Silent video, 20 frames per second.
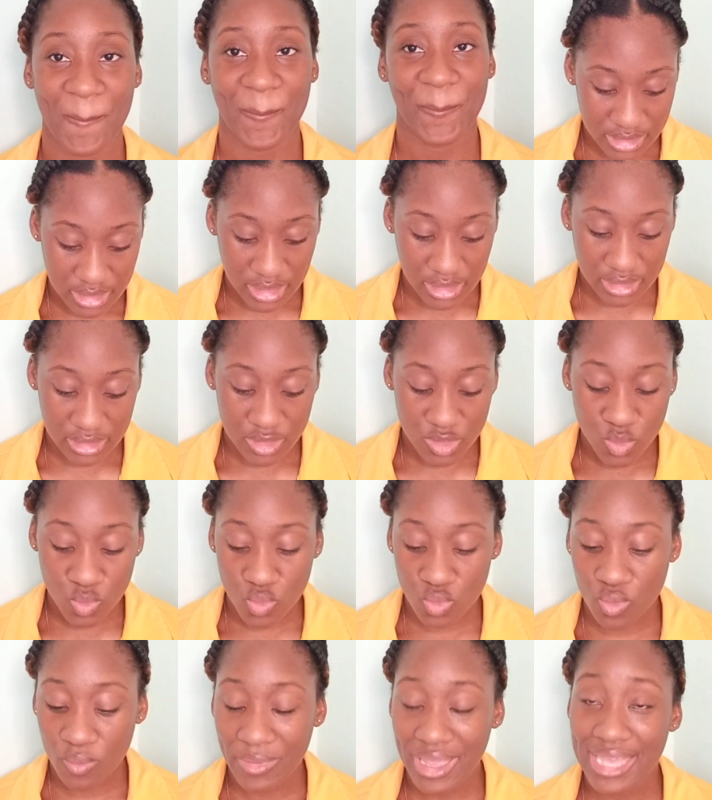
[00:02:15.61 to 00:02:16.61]
The
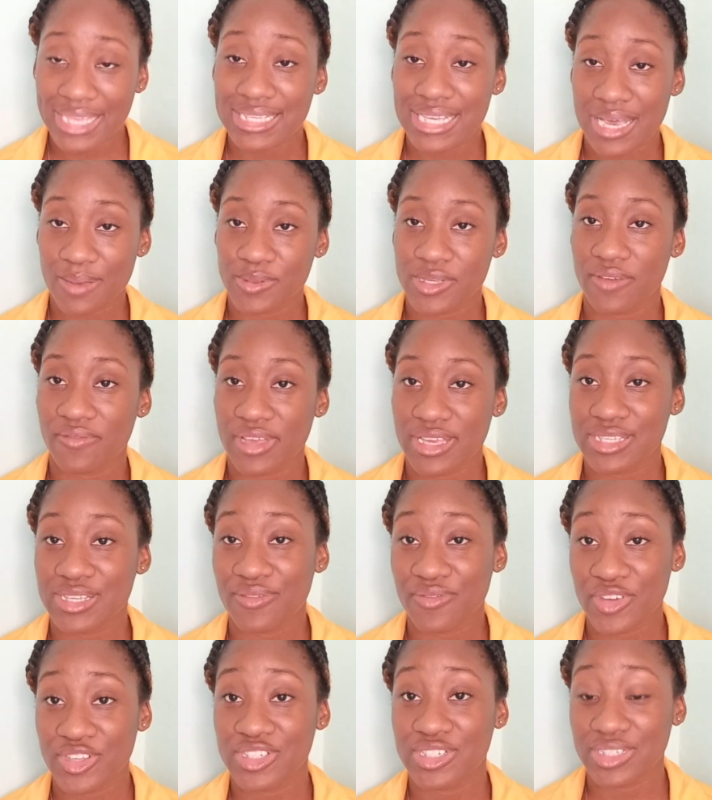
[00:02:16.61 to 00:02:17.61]
two main types of
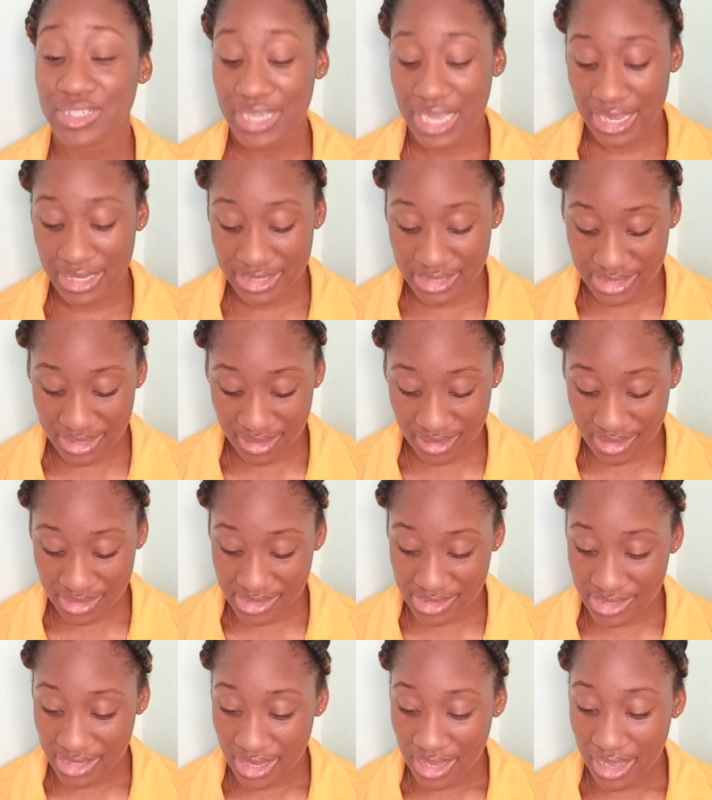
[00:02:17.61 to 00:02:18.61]
esophageal cancers